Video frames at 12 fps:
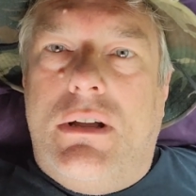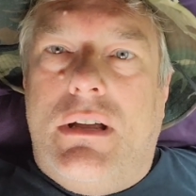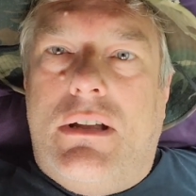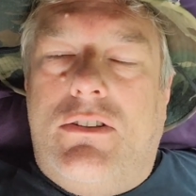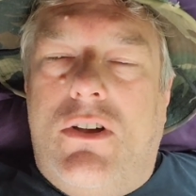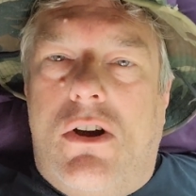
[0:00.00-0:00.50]

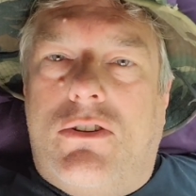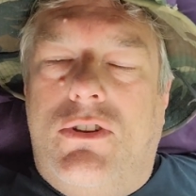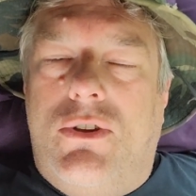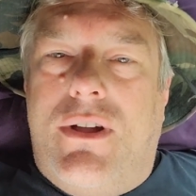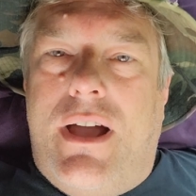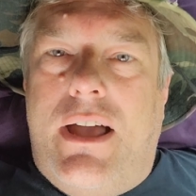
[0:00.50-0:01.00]
and talk
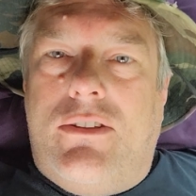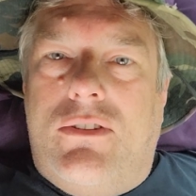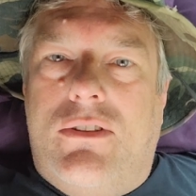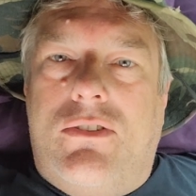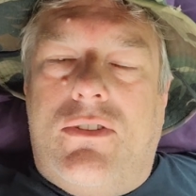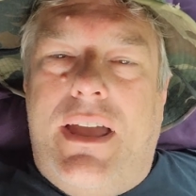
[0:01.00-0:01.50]
to you guys
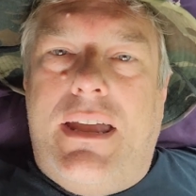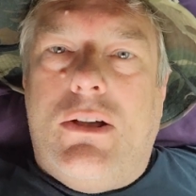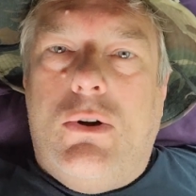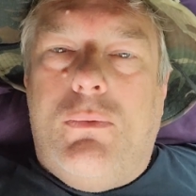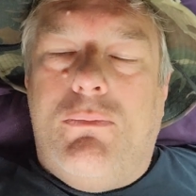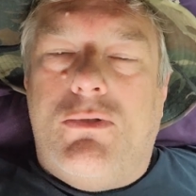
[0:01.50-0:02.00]
in this
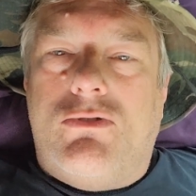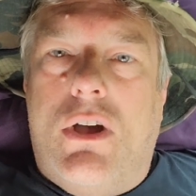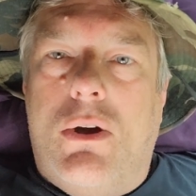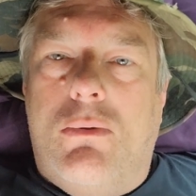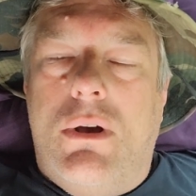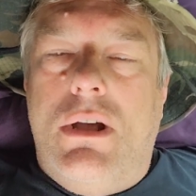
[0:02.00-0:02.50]
angle.
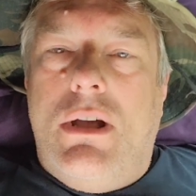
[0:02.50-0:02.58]
So.